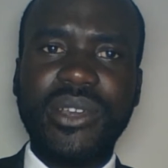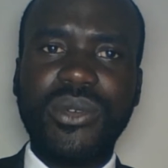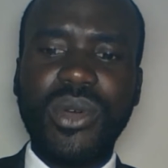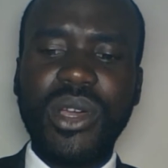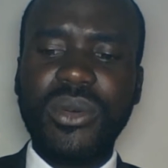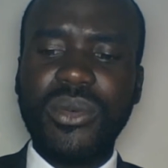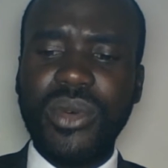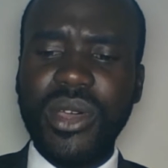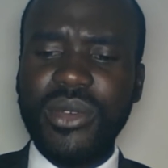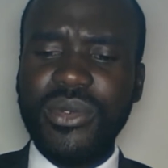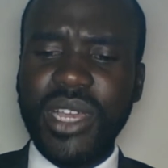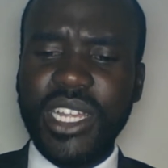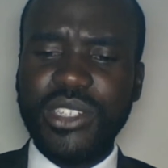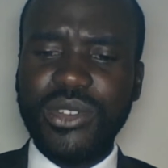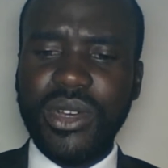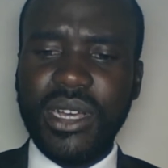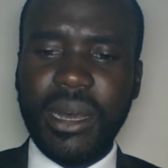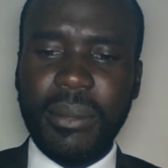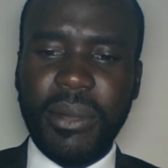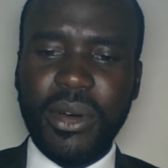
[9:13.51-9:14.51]
When we are
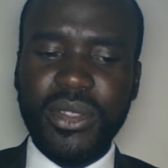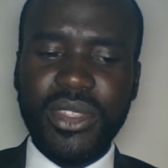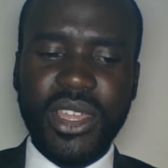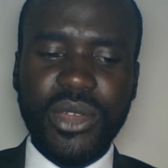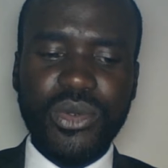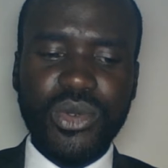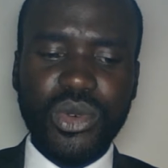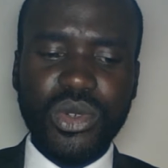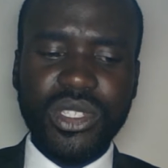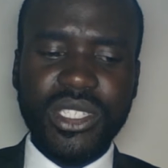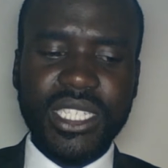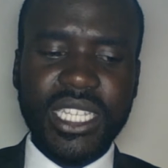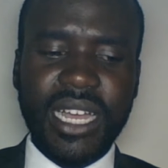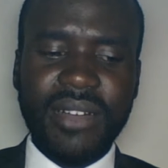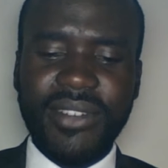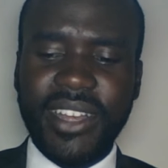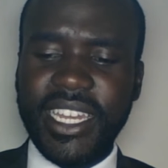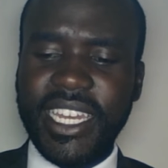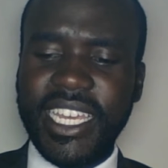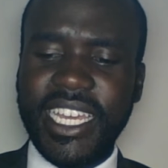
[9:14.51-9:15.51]
talking about the rules
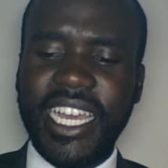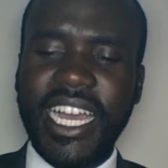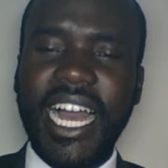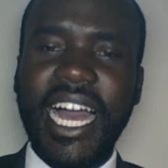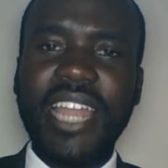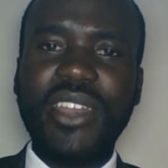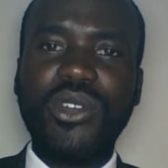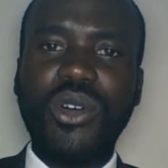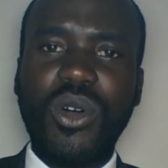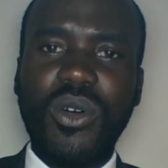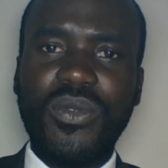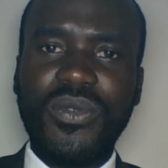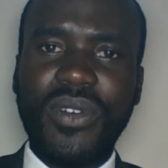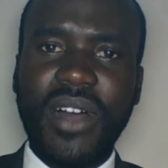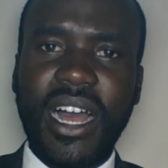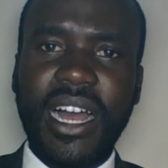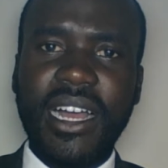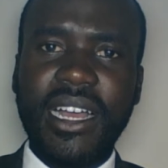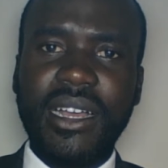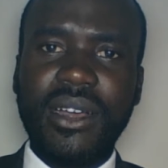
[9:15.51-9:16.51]
governing an
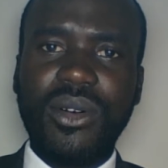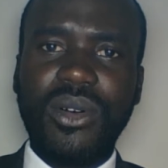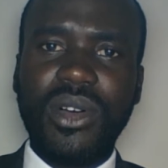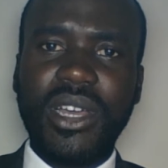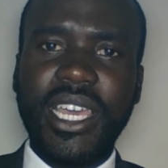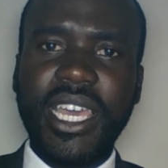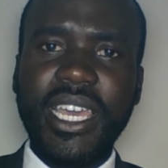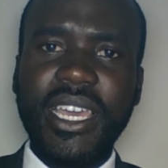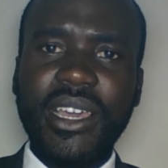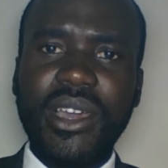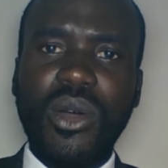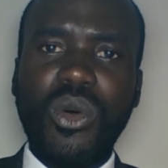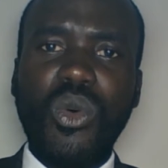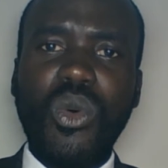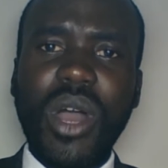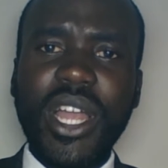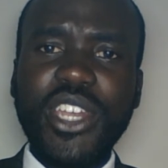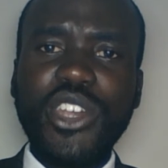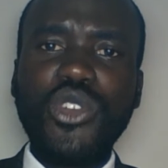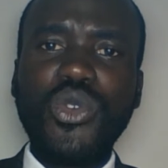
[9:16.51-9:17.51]
offer, okay,
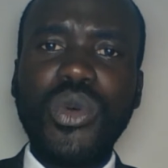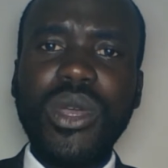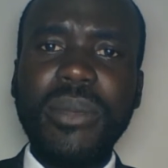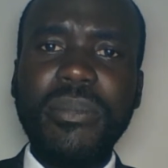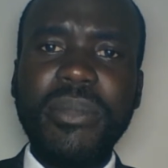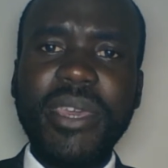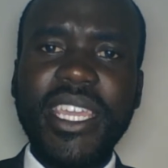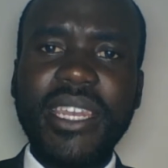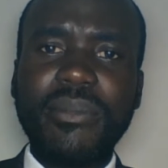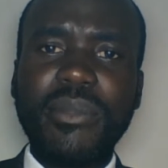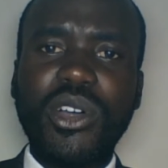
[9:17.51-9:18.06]
what do we mean?